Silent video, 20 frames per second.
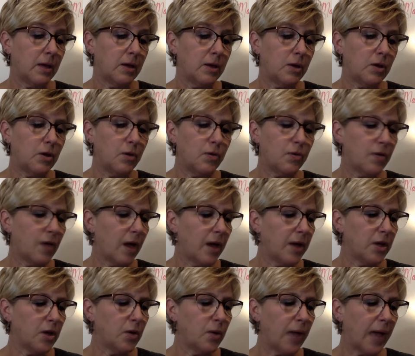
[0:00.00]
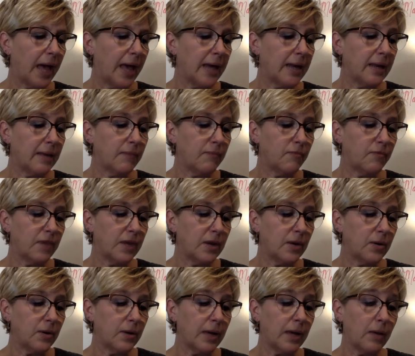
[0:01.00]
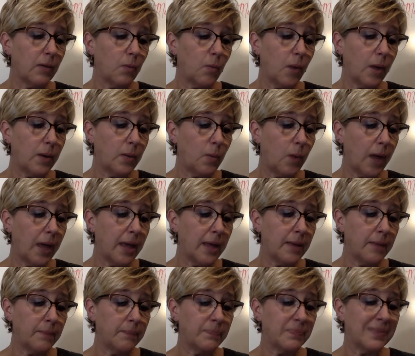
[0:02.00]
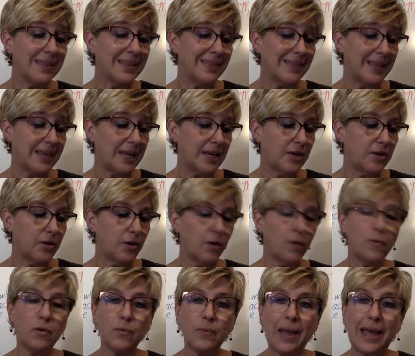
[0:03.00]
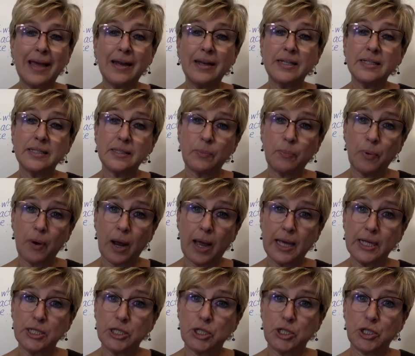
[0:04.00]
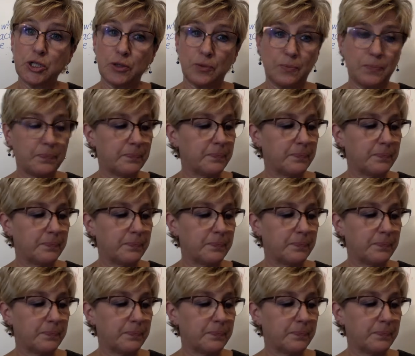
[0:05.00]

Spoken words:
"You thought you had him figured out one way? Then he turned around and surprised you."